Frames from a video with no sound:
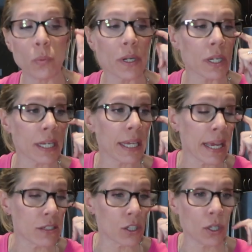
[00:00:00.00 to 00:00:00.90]
we're gonna
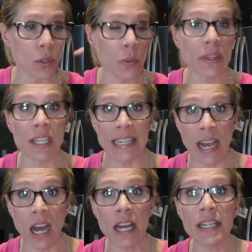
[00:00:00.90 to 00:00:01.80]
get to the
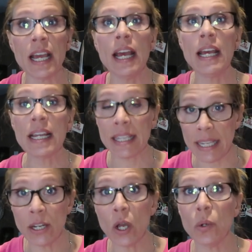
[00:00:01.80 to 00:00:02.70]

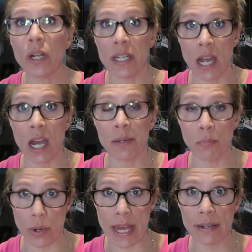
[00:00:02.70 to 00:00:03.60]
non-keto naan
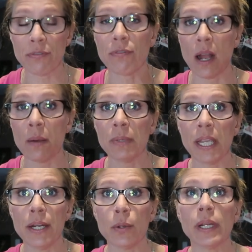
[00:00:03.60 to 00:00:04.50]
bread from
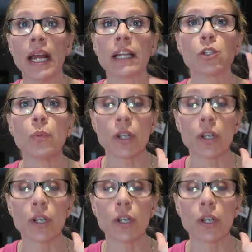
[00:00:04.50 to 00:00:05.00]
Keto Connect.